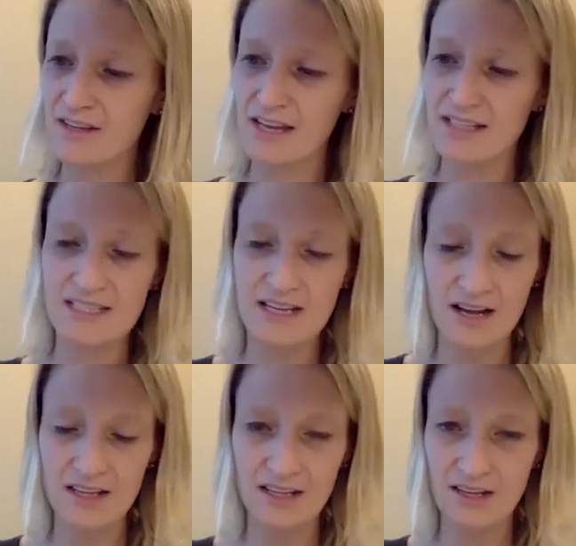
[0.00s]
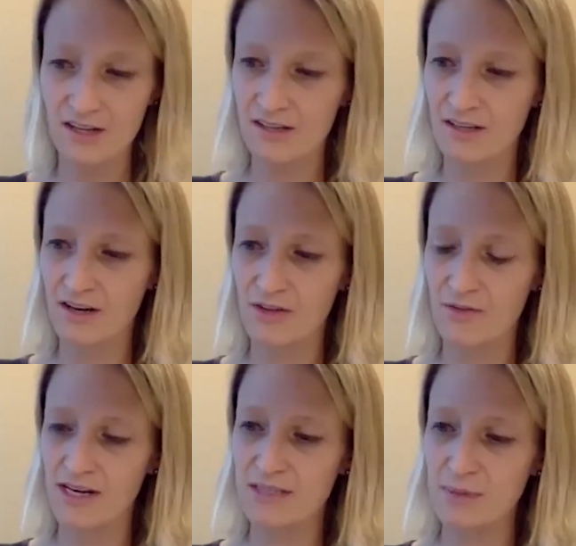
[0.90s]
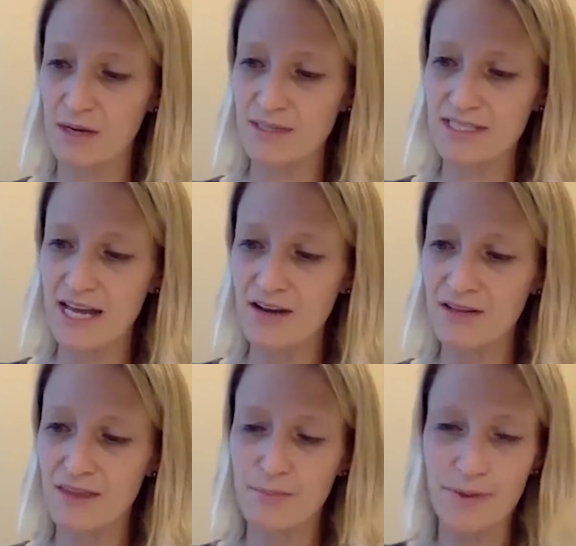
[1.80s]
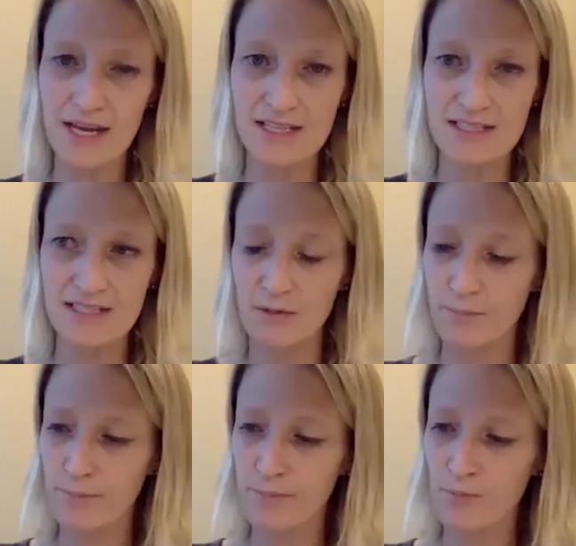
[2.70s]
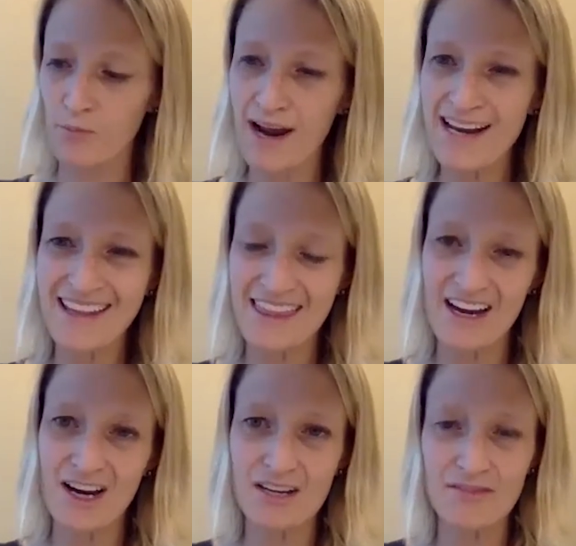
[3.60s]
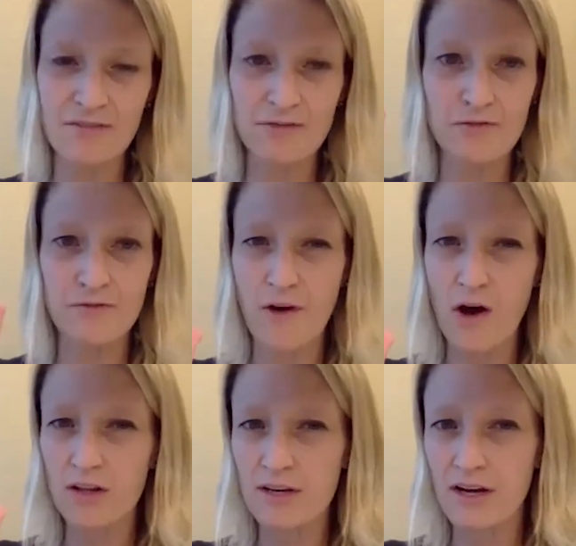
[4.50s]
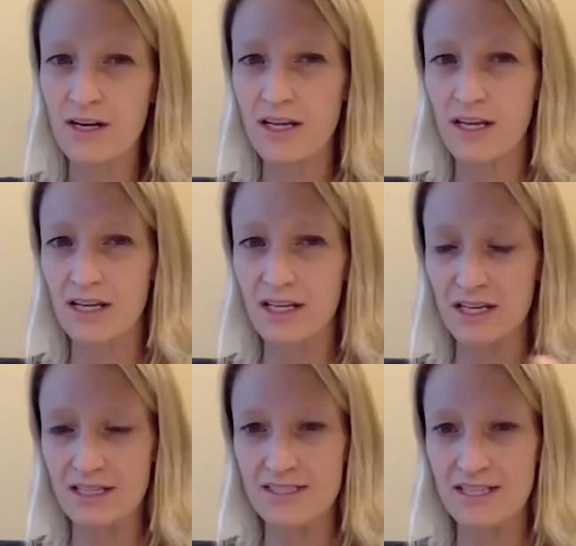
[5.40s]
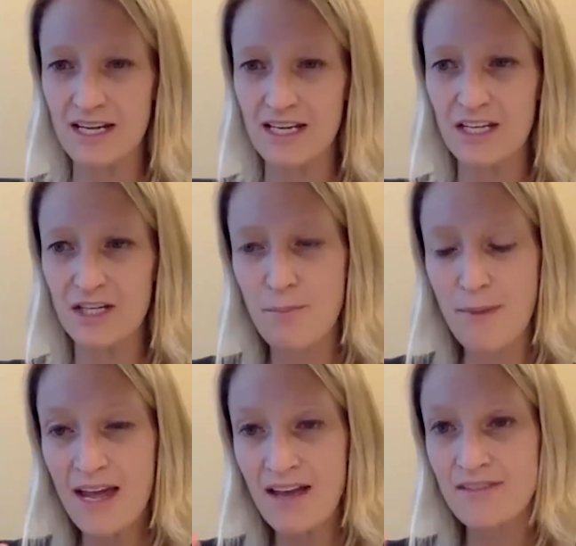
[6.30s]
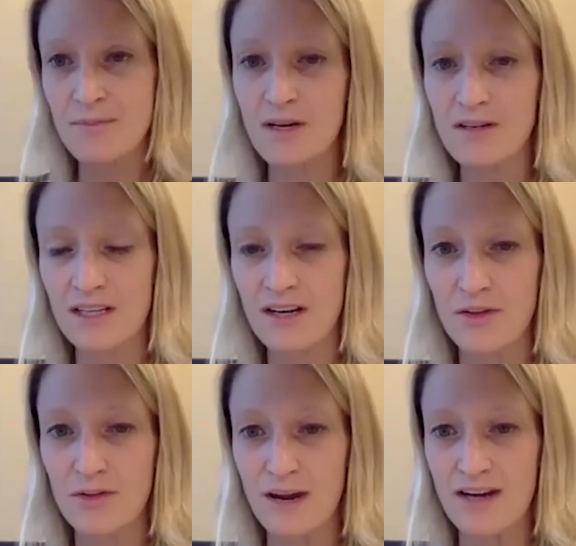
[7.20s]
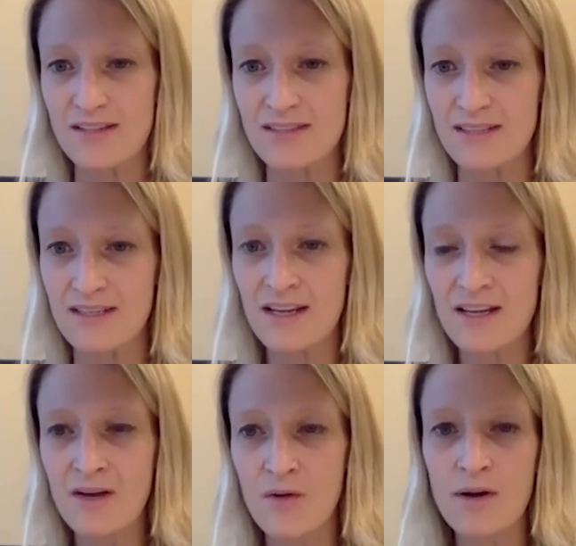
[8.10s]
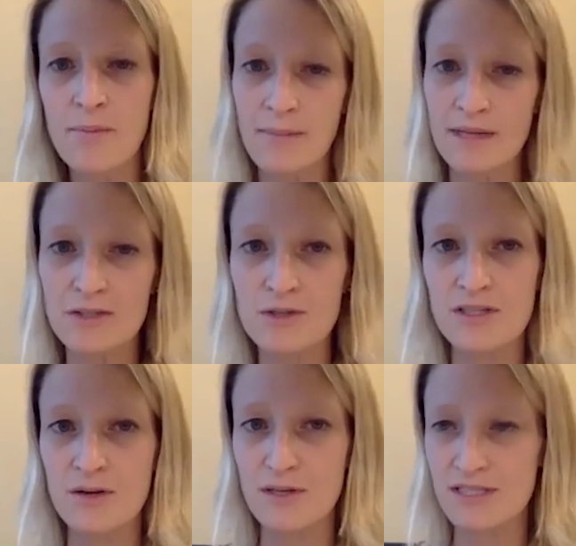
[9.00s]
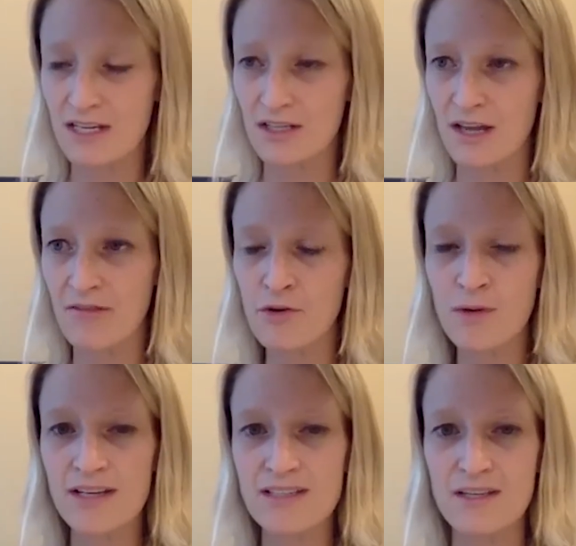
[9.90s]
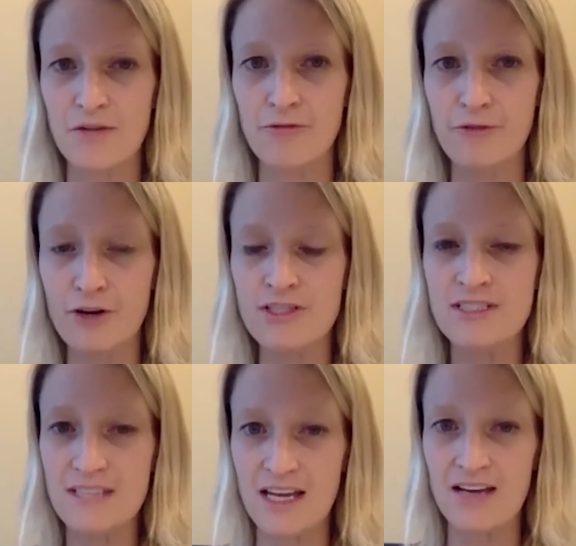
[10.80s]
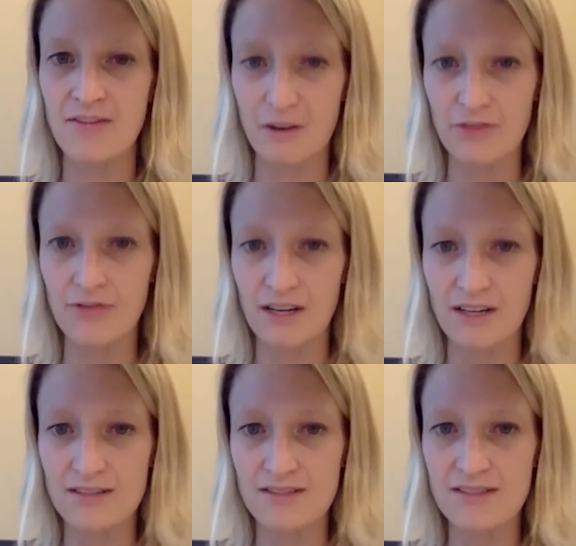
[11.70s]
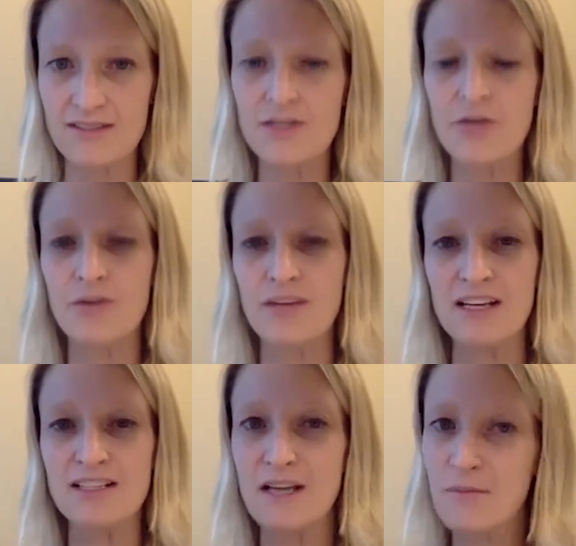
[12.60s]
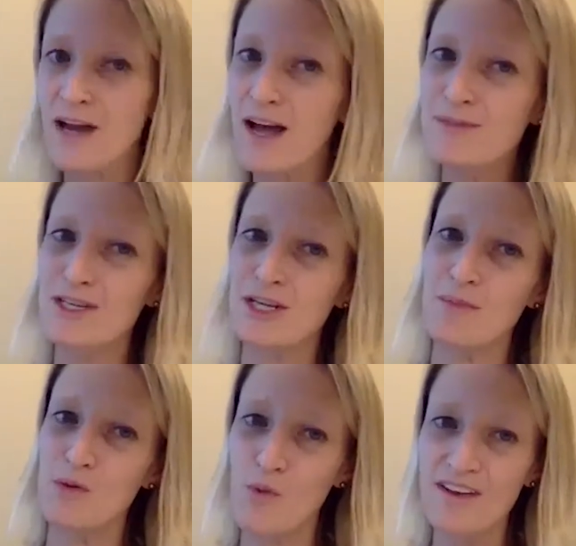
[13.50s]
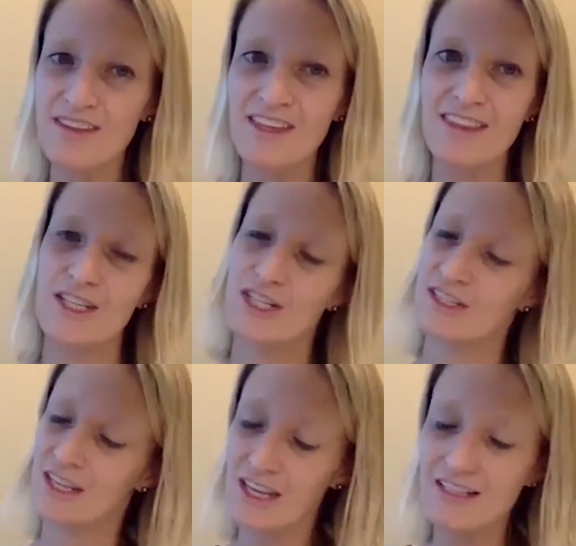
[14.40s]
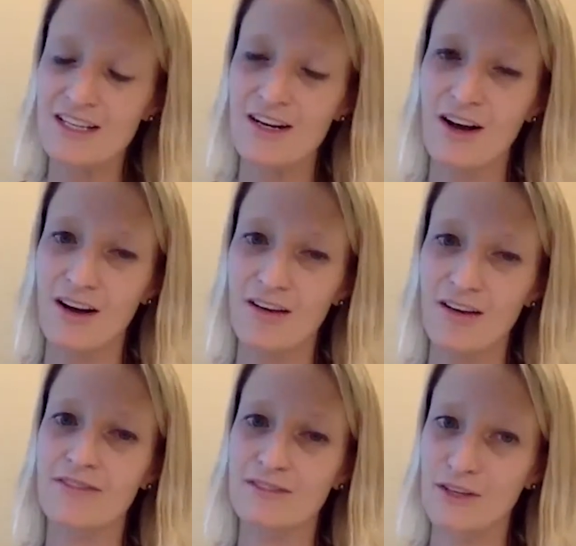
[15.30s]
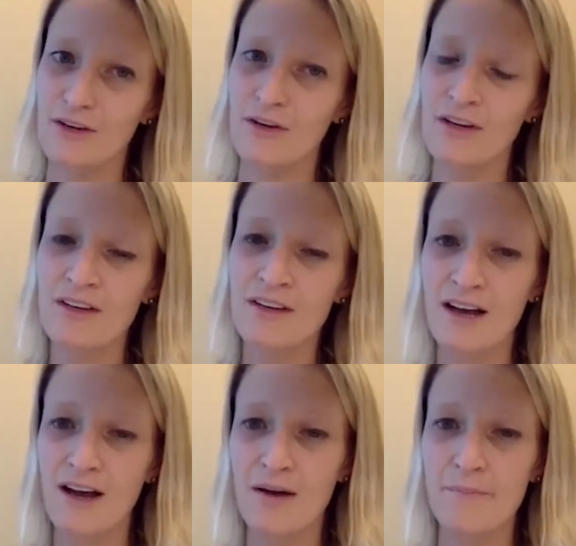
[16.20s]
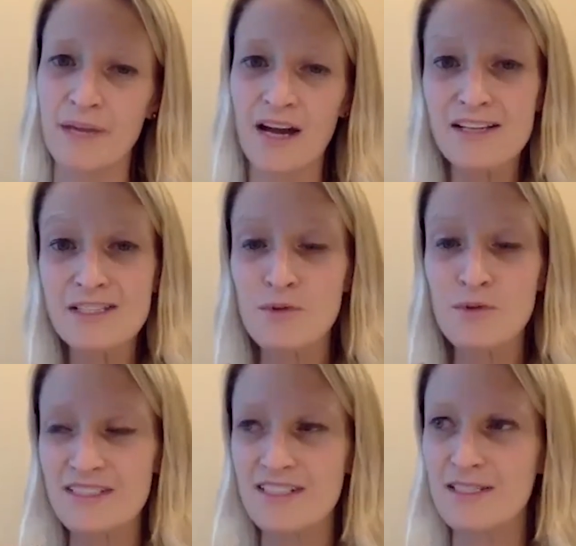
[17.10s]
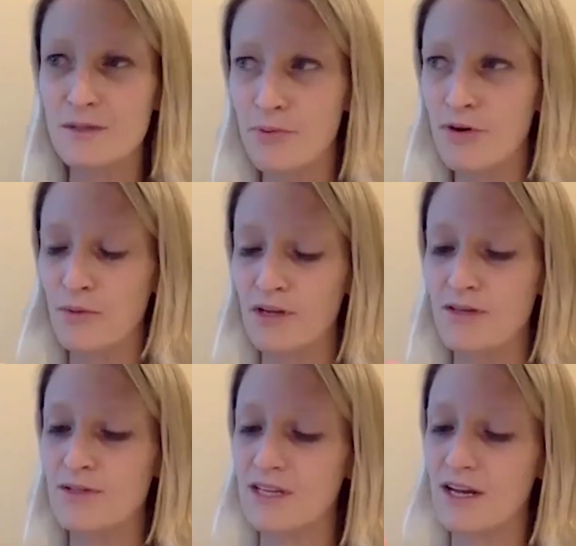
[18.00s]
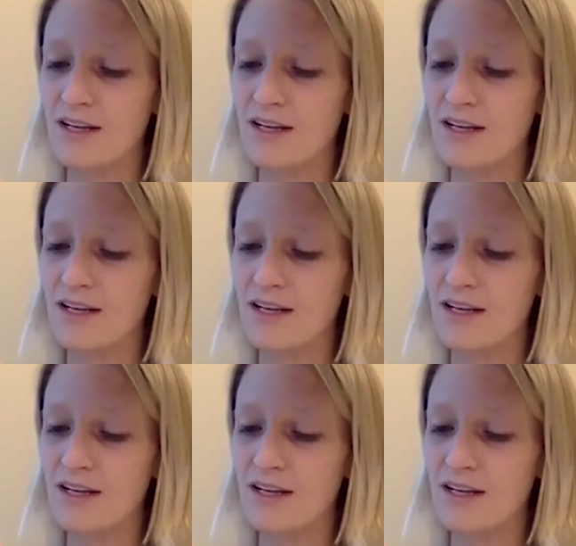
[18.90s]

That's not the arthritis pain, but down at the base, like right there, even if you've fallen on it and it can incite it, and you may have some underlying arthritis. And one of my mentors always said, everyone has their first day of arthritis. And so sometimes there can be one thing that just kicks it off. So I also wanted to support what you said.